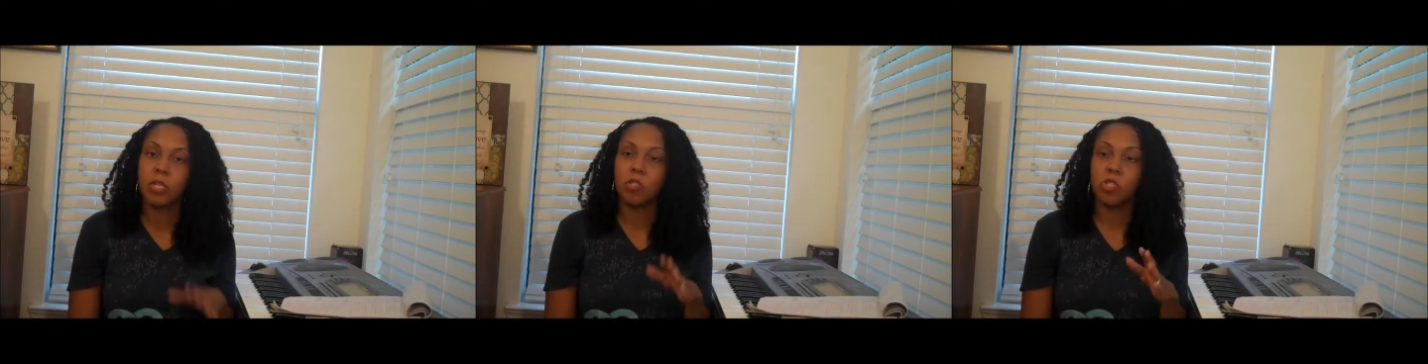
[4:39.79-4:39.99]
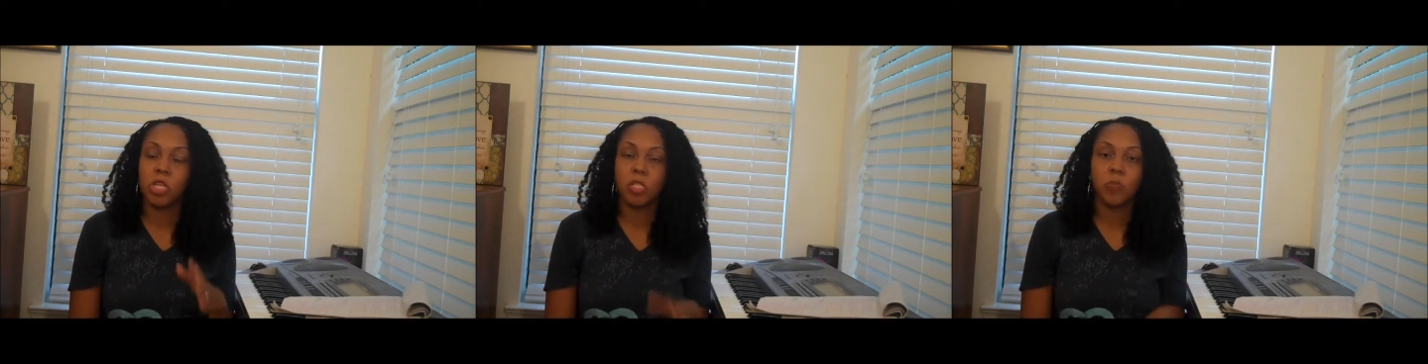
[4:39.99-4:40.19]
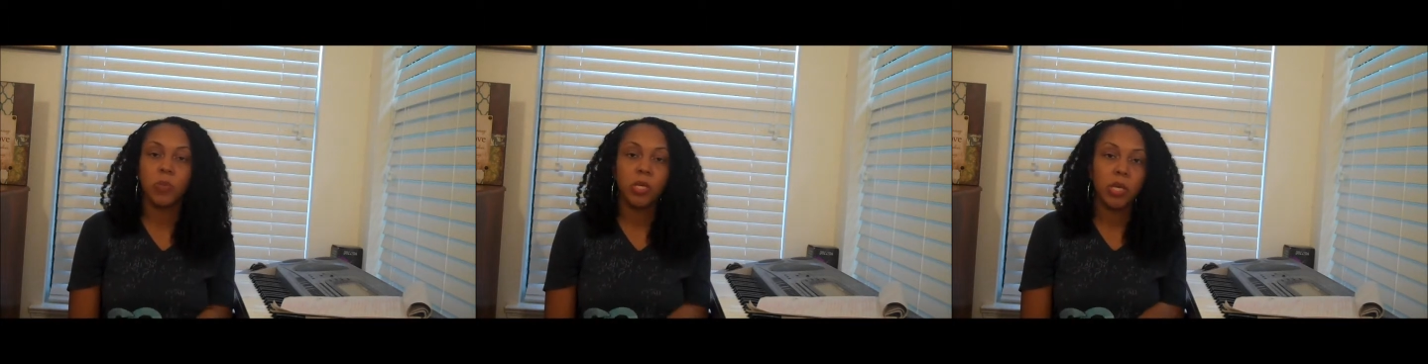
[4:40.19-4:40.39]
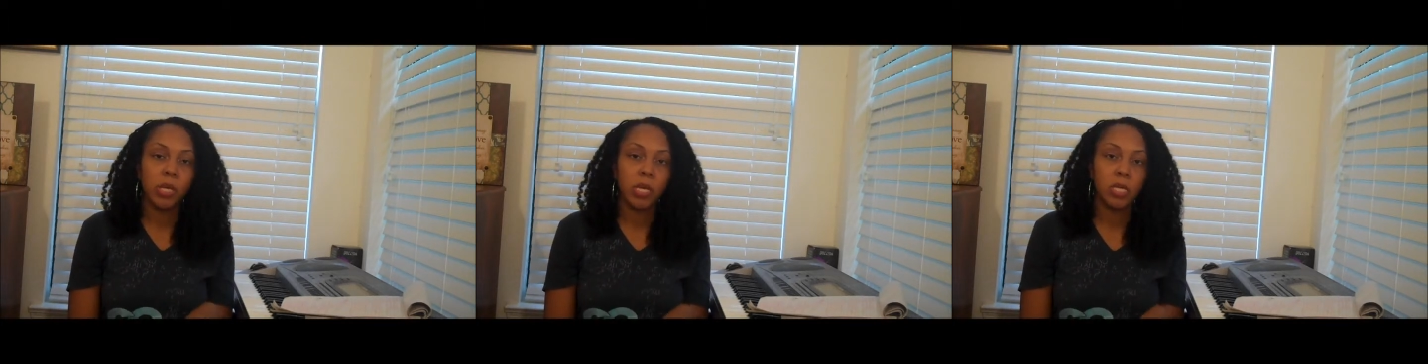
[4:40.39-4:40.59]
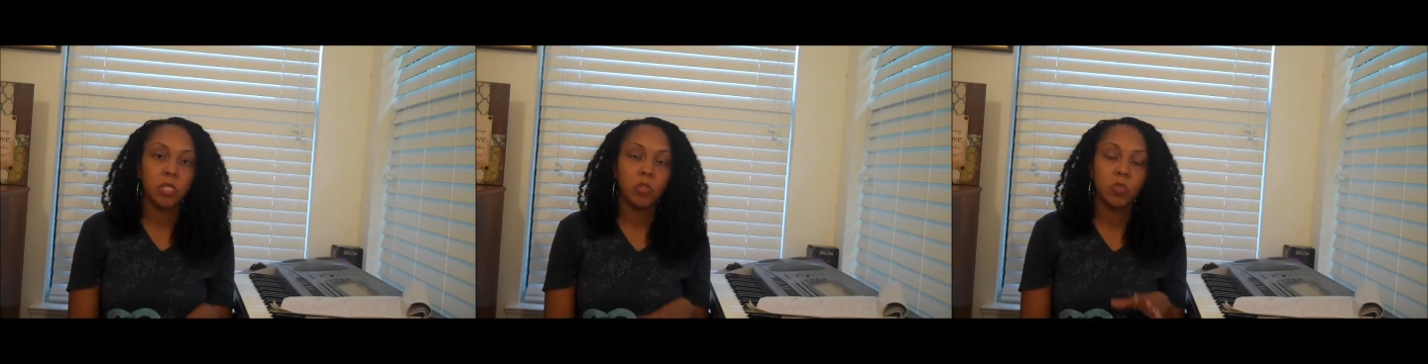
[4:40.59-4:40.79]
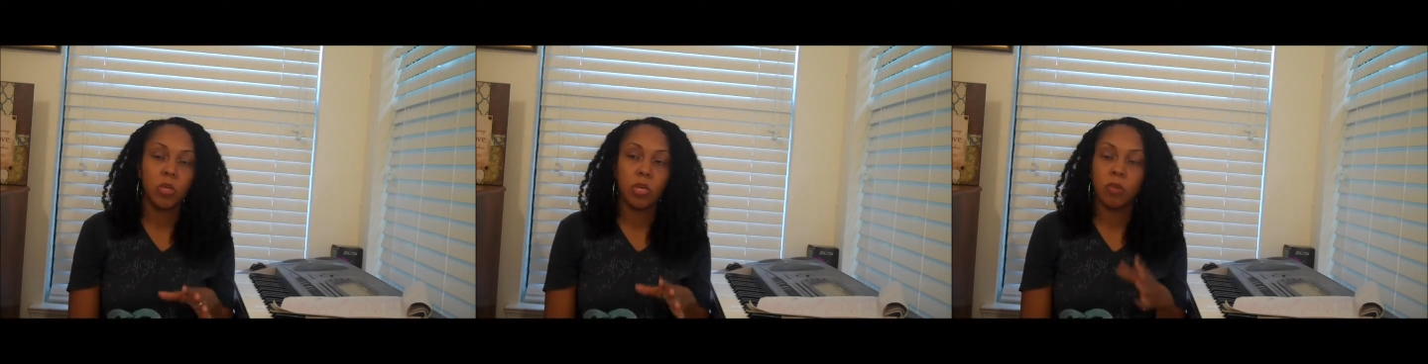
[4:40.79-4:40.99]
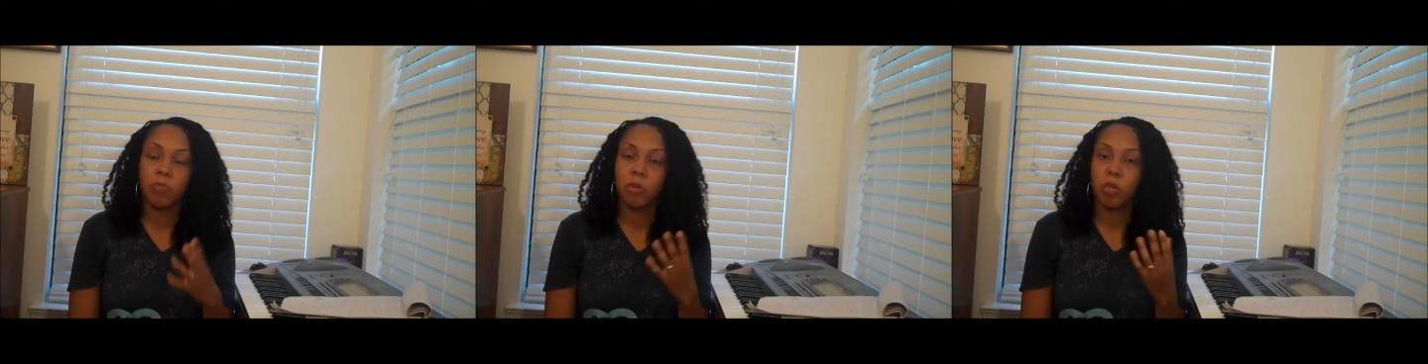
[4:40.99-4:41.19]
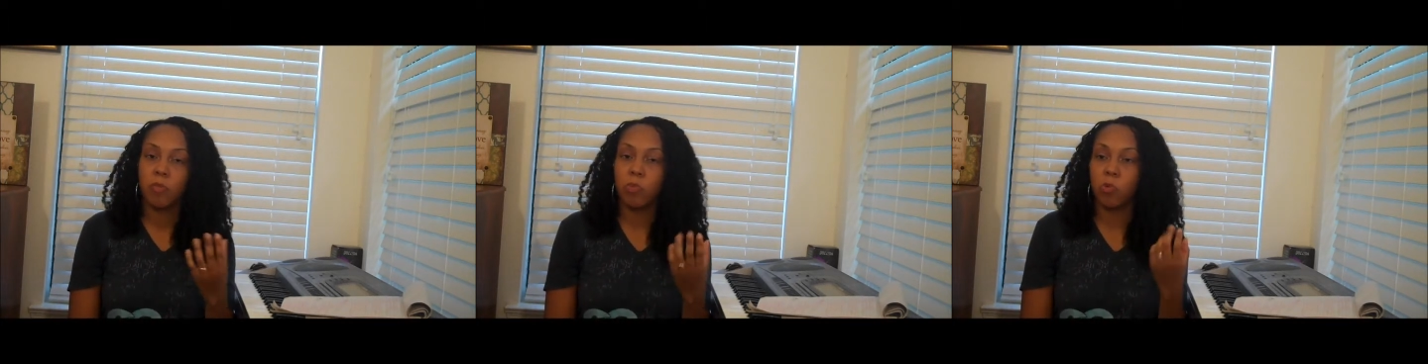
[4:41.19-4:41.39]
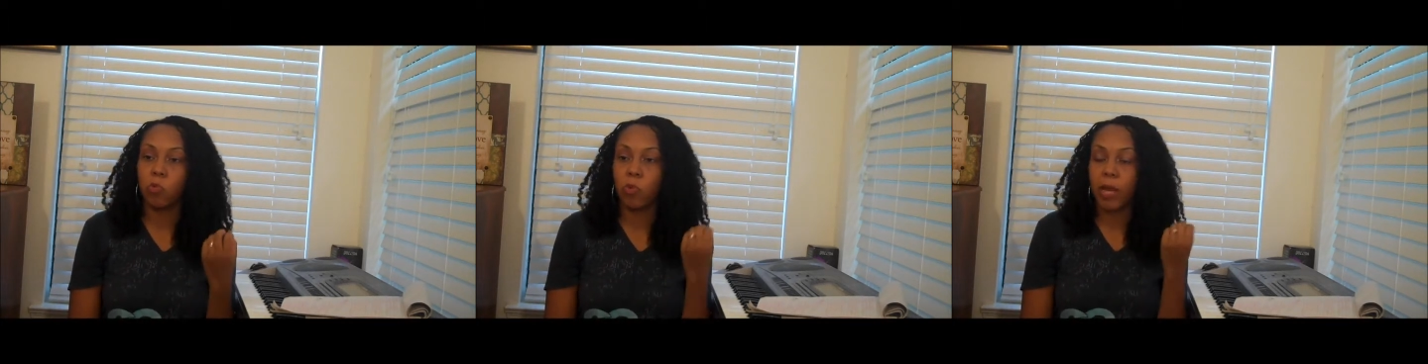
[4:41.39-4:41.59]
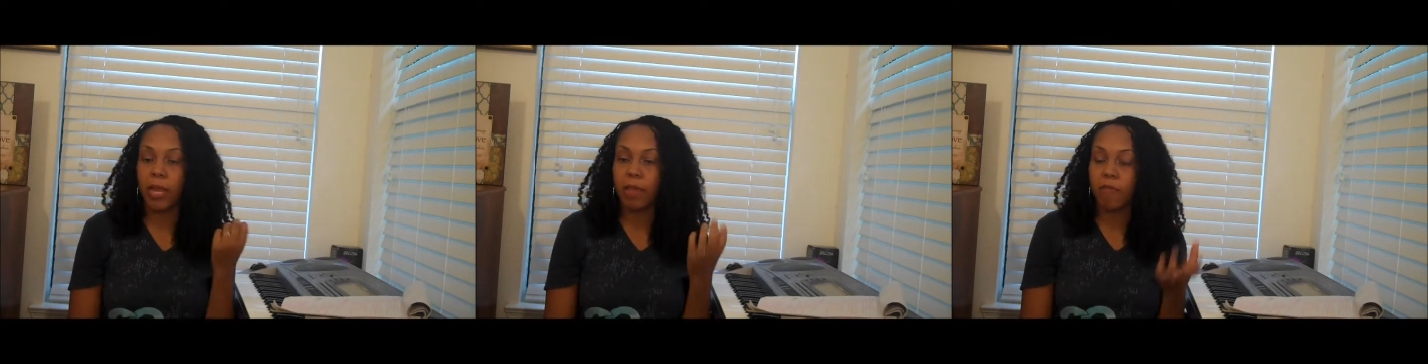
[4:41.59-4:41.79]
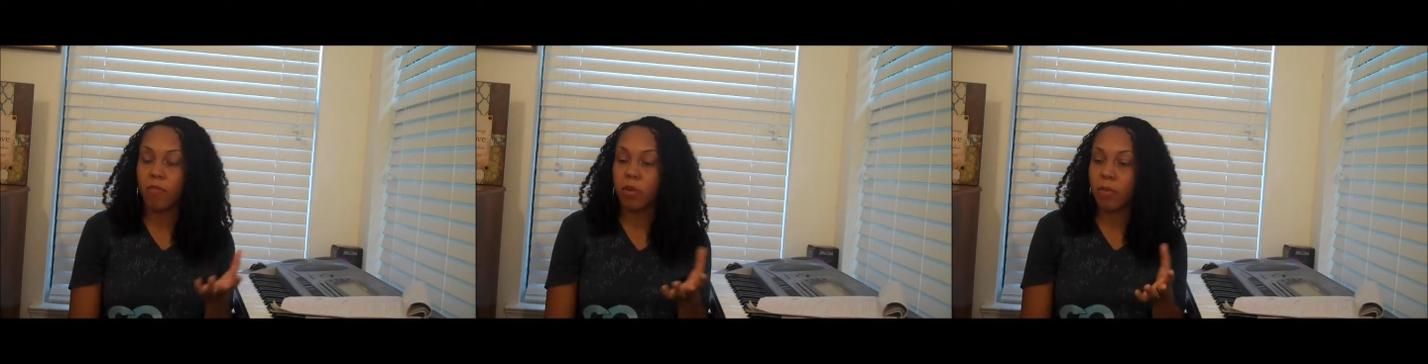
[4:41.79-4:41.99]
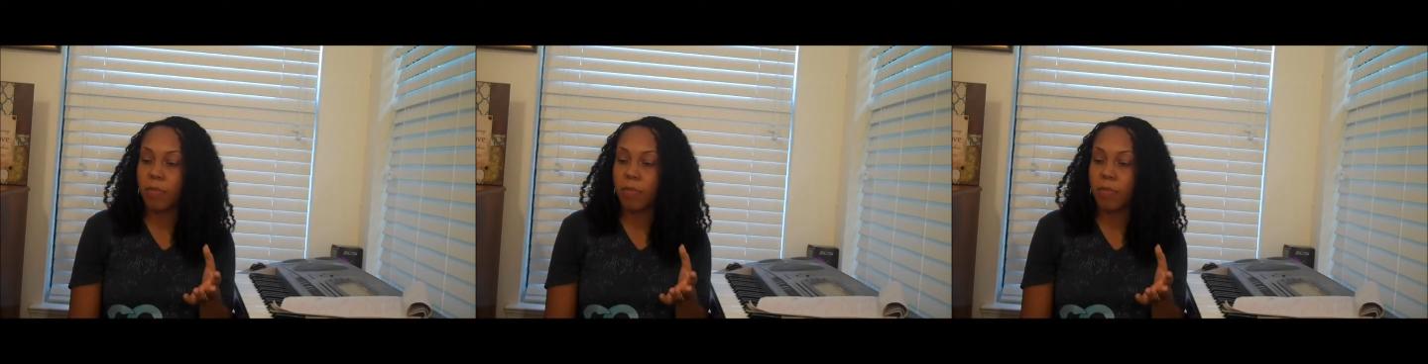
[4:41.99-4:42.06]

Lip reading: Just because you hear people raving